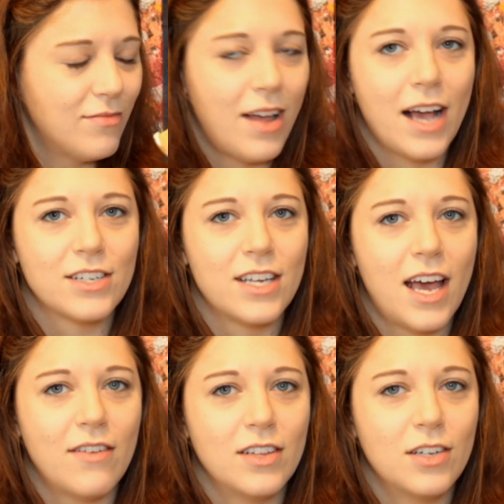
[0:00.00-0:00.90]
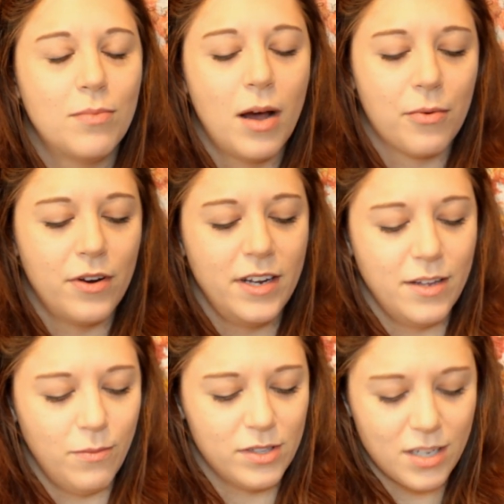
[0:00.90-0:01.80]
I actually have a little
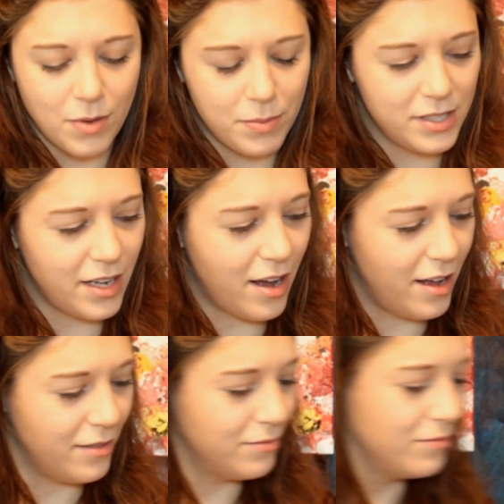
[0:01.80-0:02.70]
Pomeranian wants to come up and say hi.